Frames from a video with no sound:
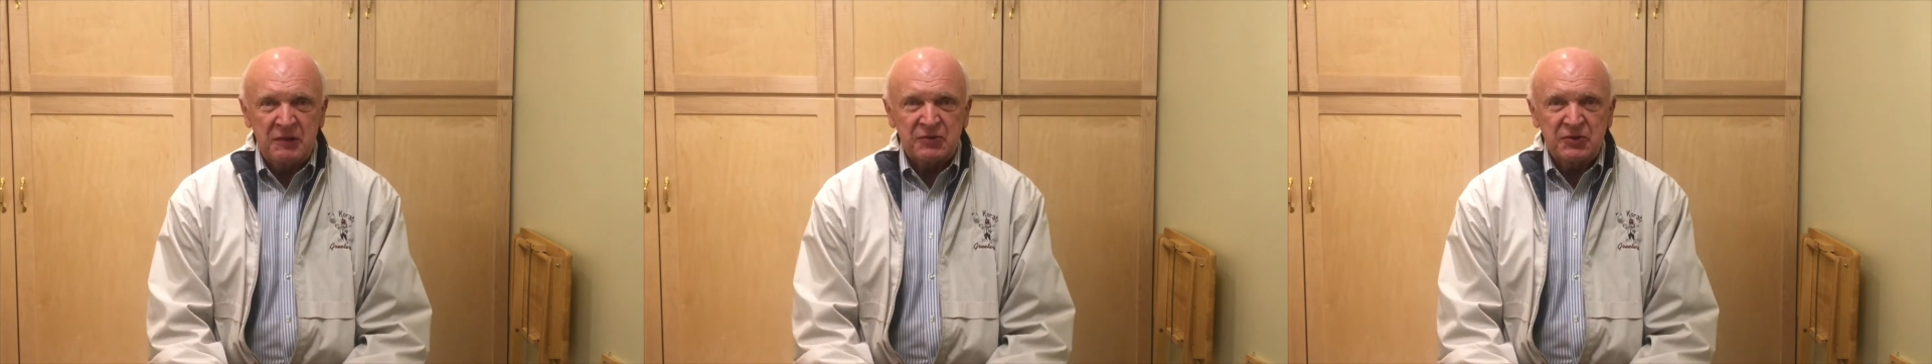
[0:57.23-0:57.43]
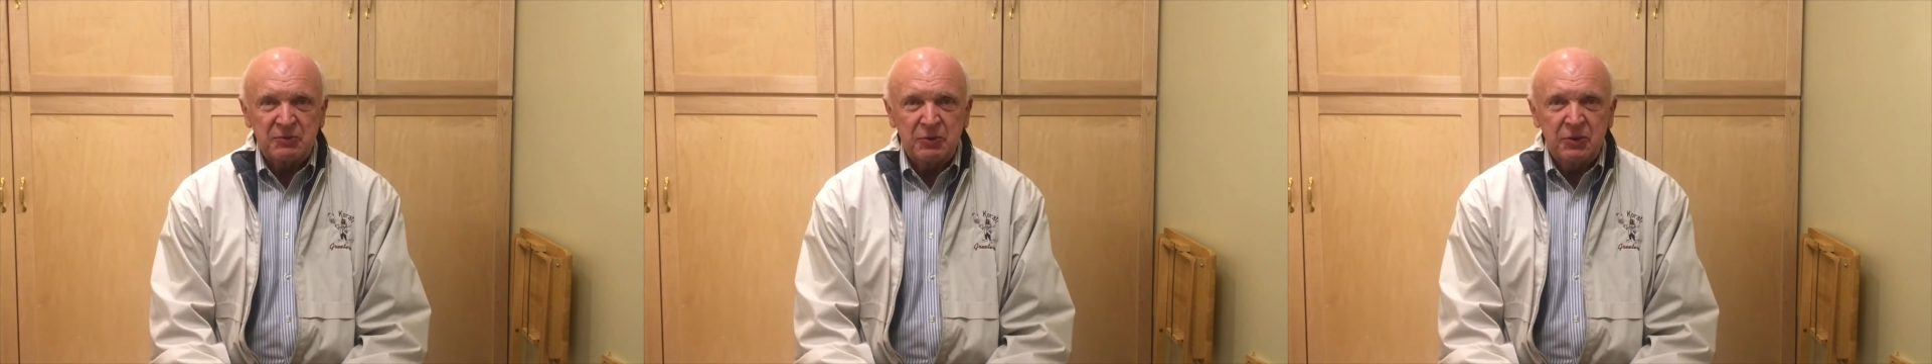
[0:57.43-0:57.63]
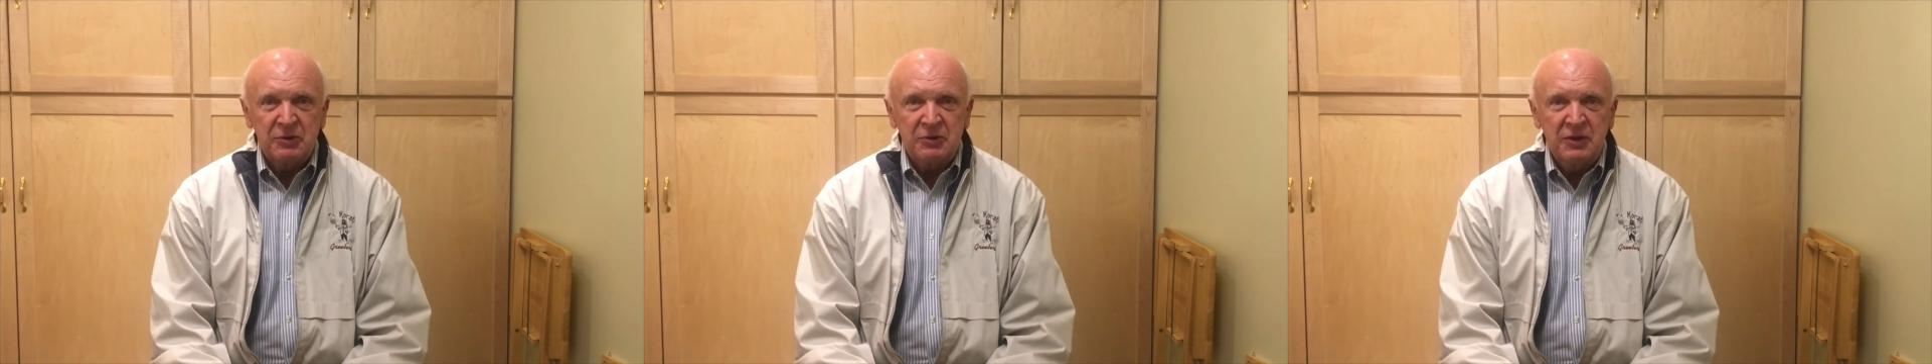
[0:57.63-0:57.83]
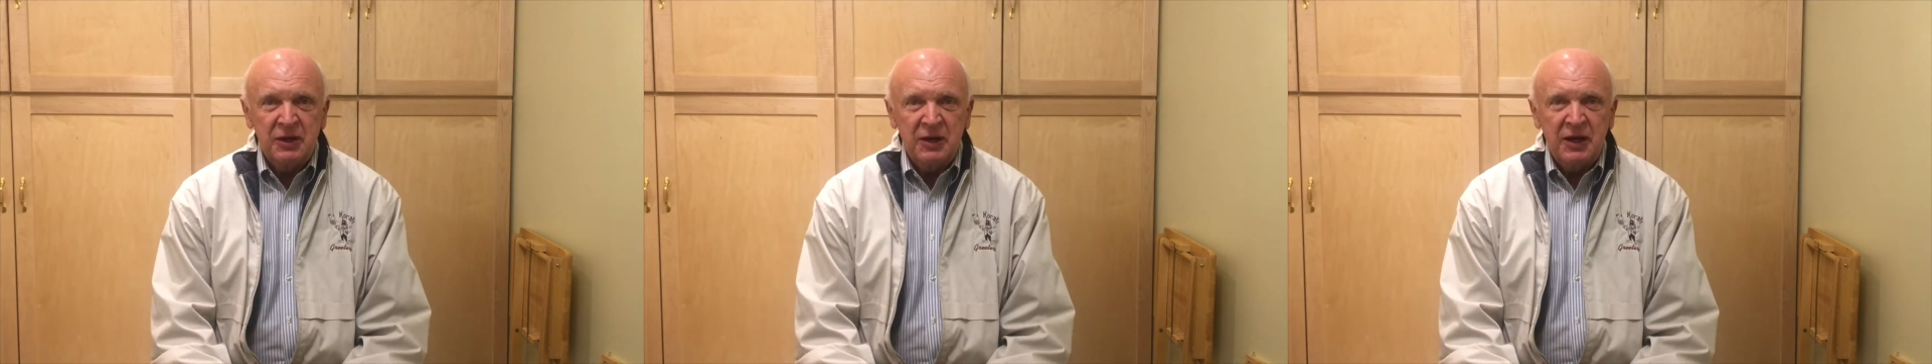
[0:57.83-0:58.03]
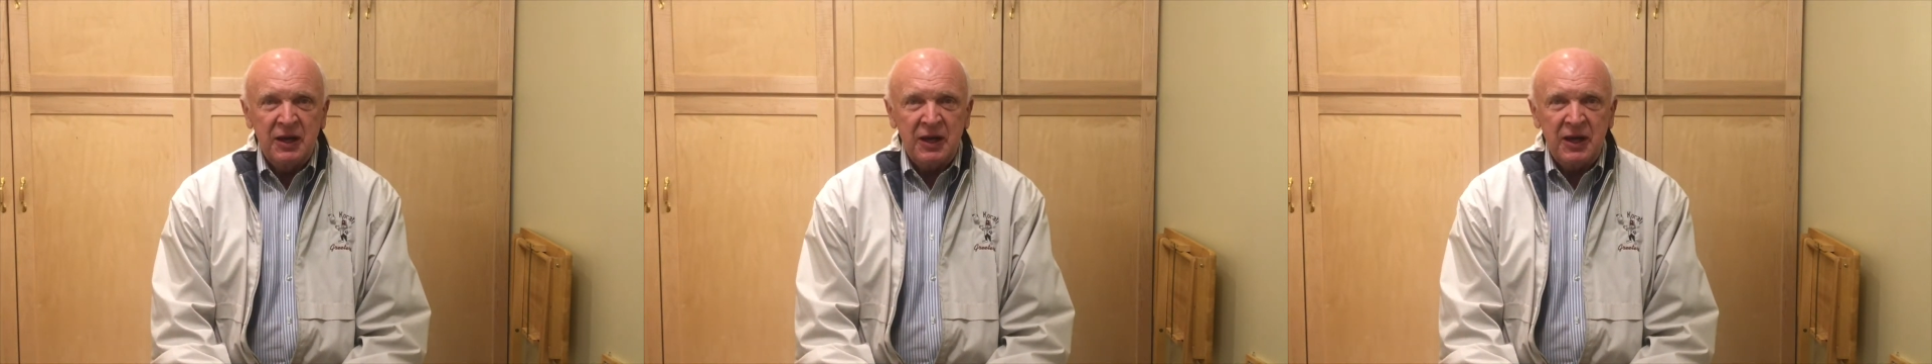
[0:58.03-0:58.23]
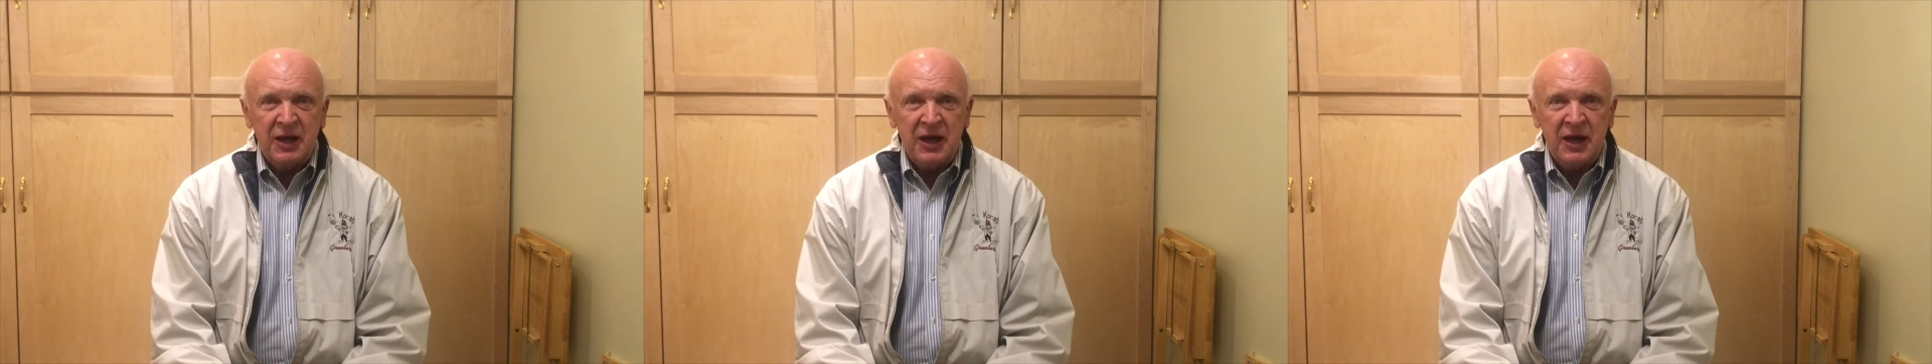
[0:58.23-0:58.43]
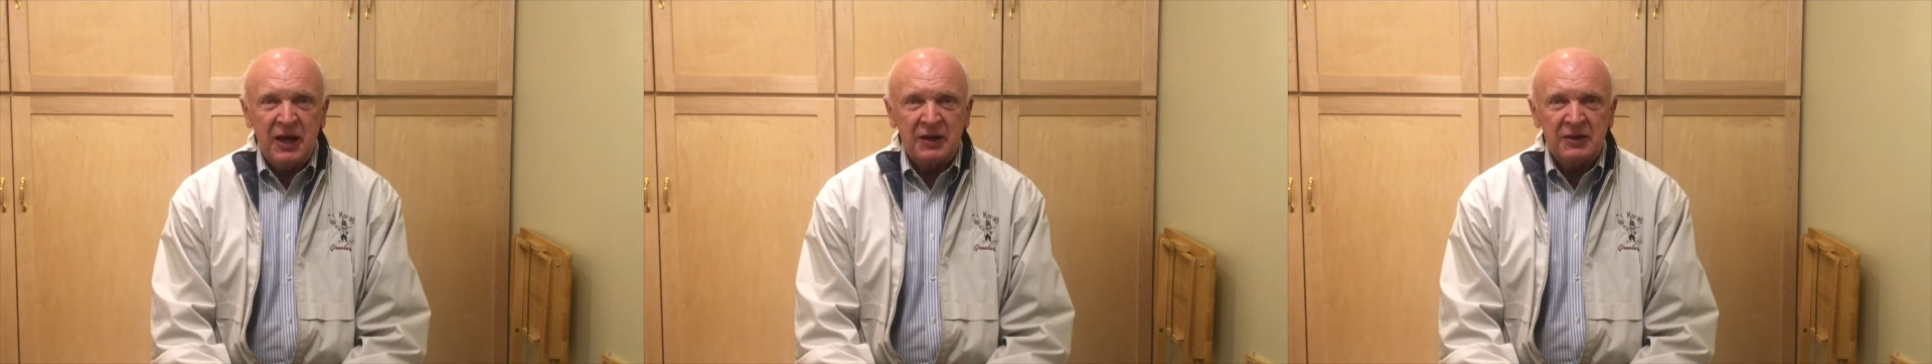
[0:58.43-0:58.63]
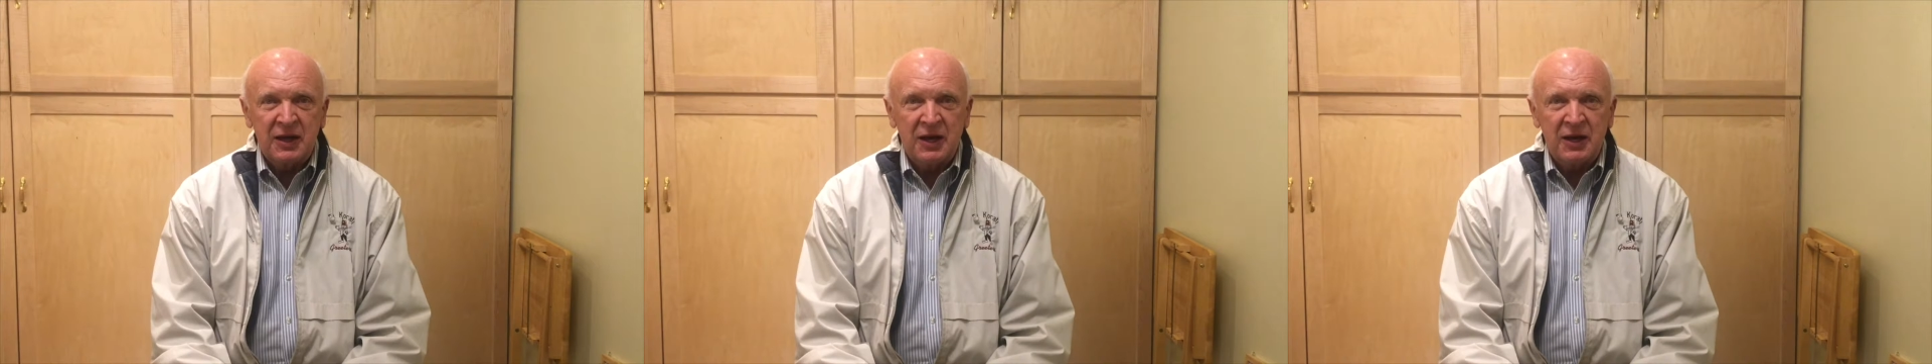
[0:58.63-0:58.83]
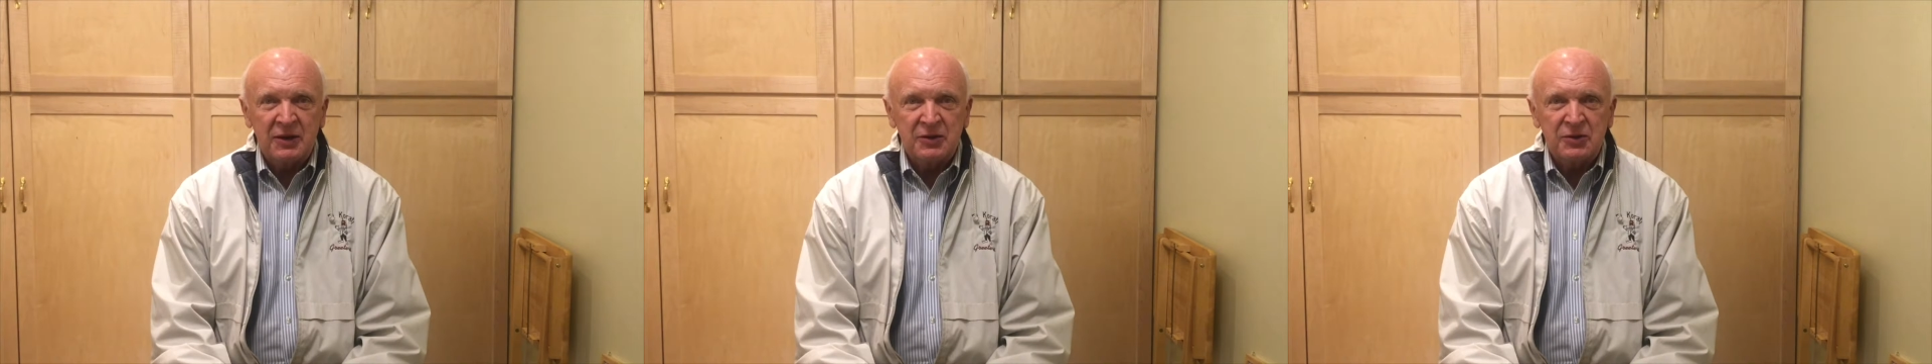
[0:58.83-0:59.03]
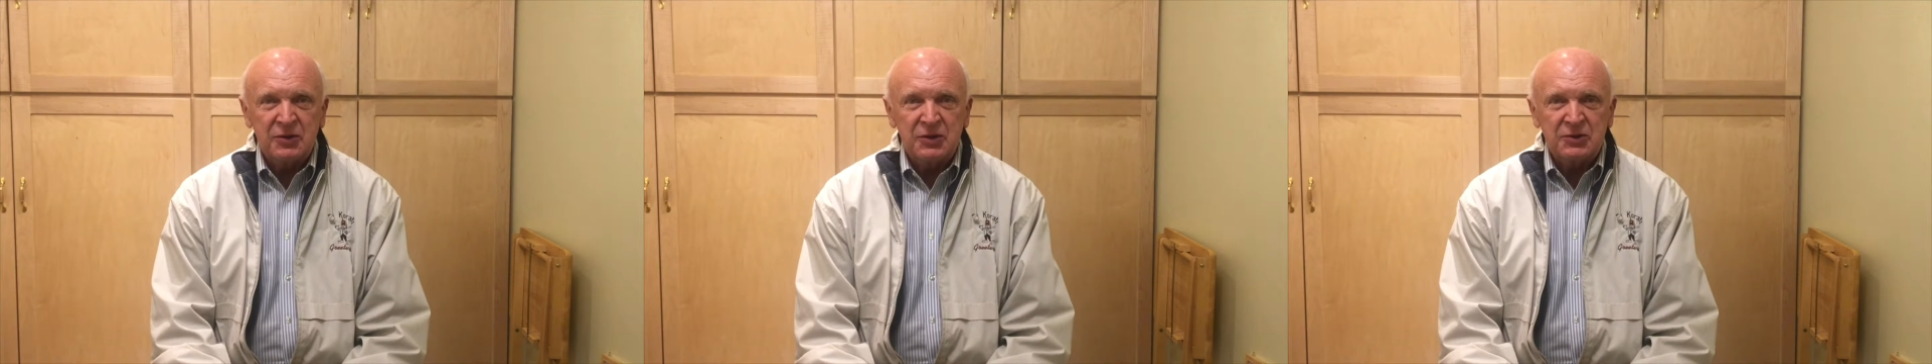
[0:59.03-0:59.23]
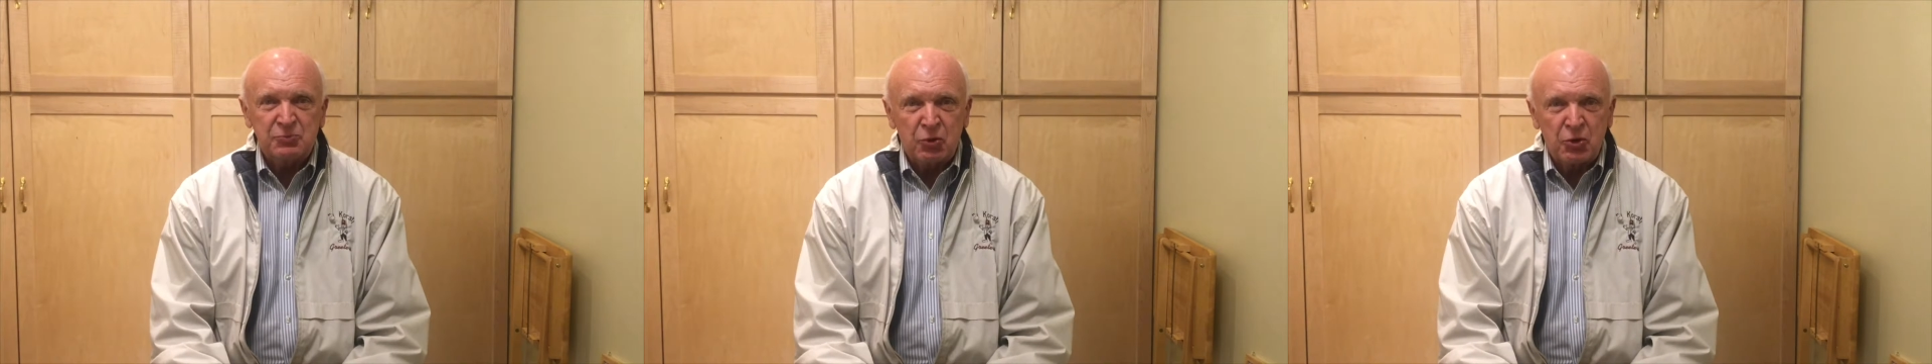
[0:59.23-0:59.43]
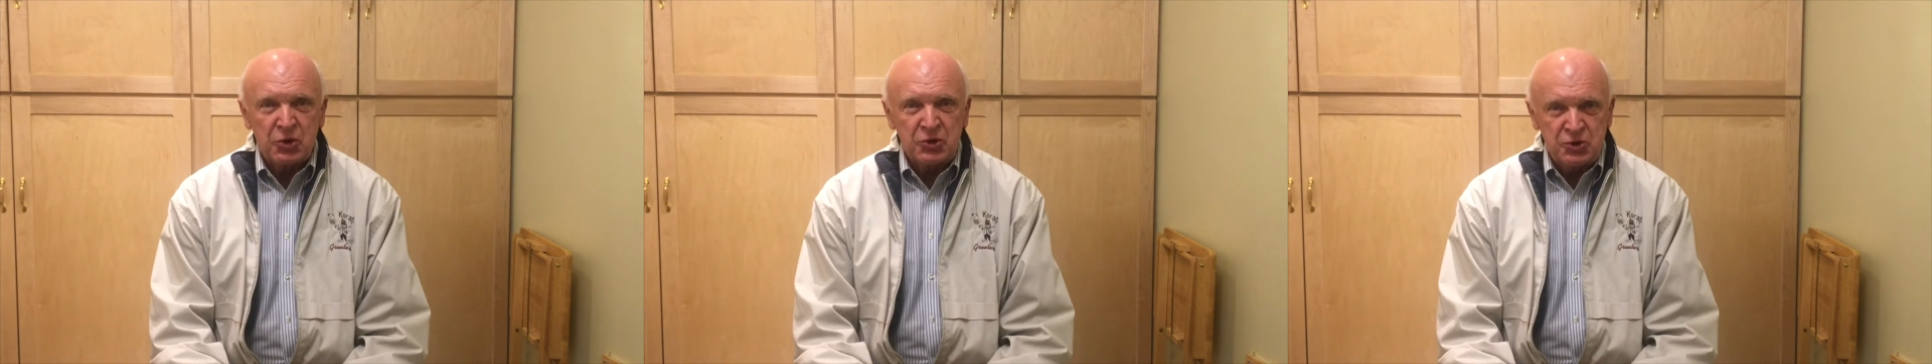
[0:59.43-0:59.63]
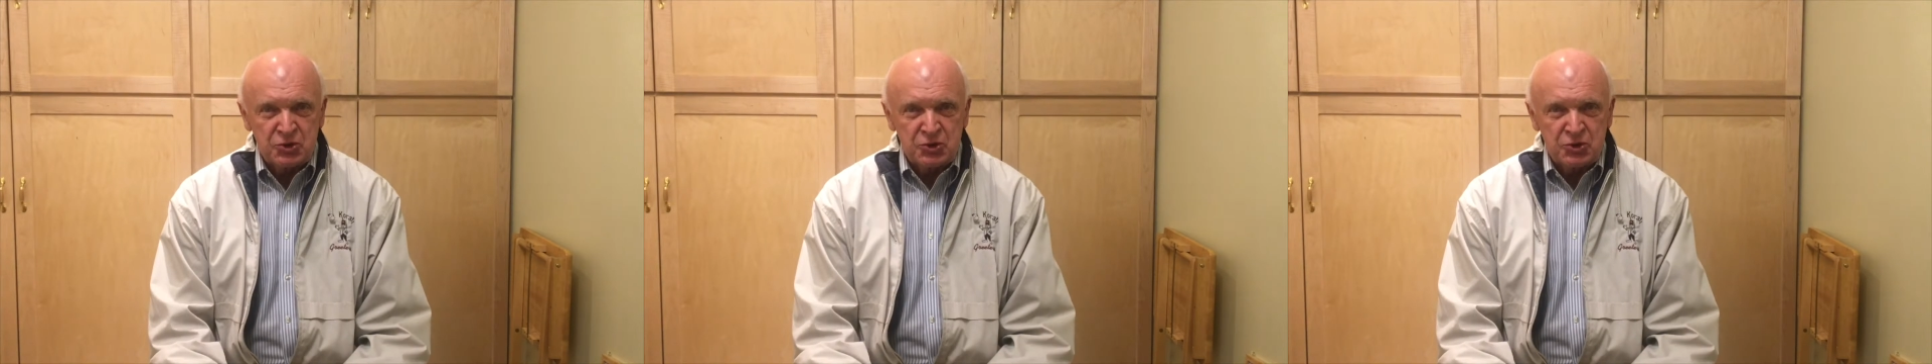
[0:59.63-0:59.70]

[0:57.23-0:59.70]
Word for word: comfortable and you're